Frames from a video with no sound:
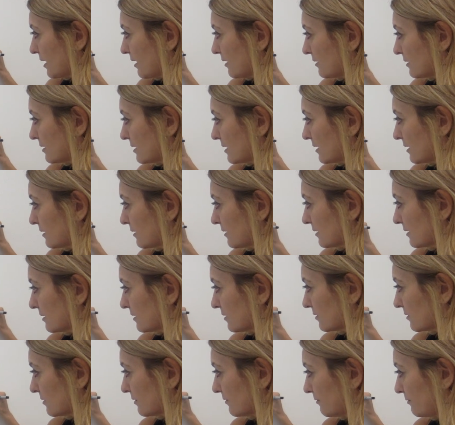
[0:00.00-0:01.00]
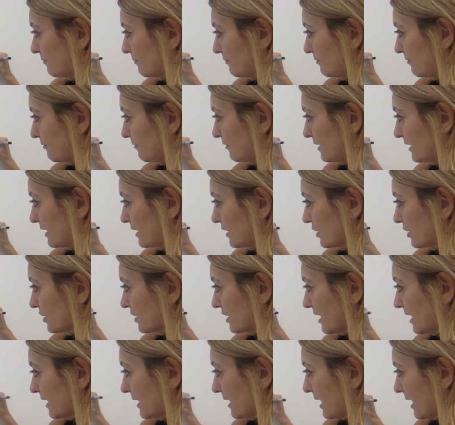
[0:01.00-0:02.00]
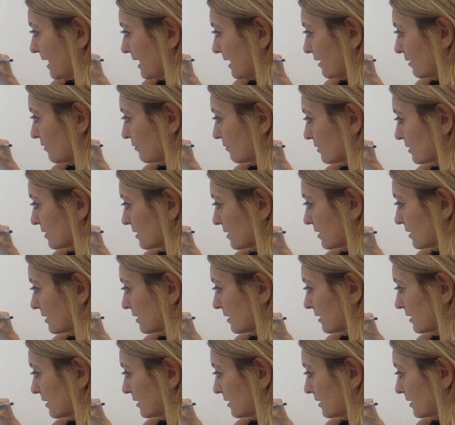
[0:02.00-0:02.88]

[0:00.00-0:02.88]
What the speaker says: else here to sort of finish that house.